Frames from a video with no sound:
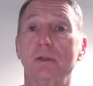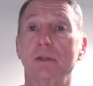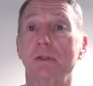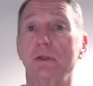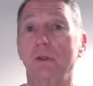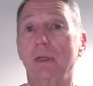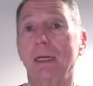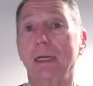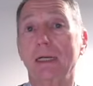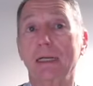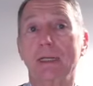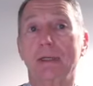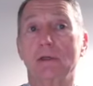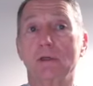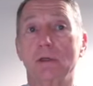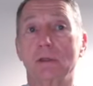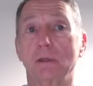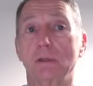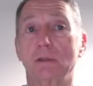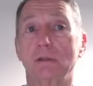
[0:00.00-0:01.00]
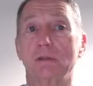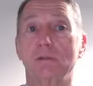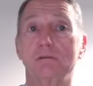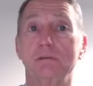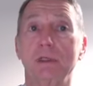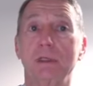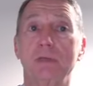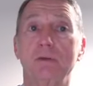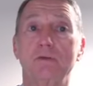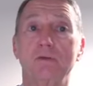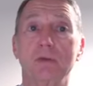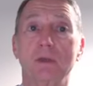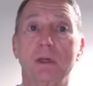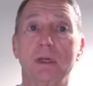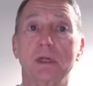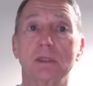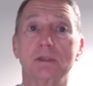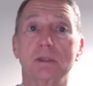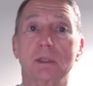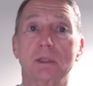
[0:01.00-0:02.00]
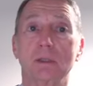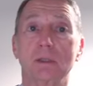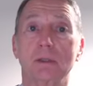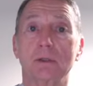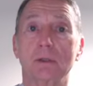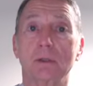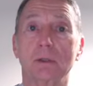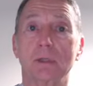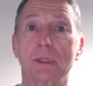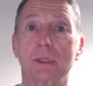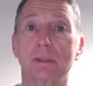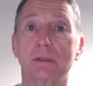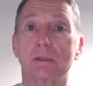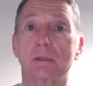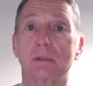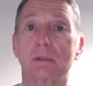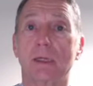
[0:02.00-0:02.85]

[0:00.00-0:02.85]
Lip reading: that you can click on to read the full article and all that.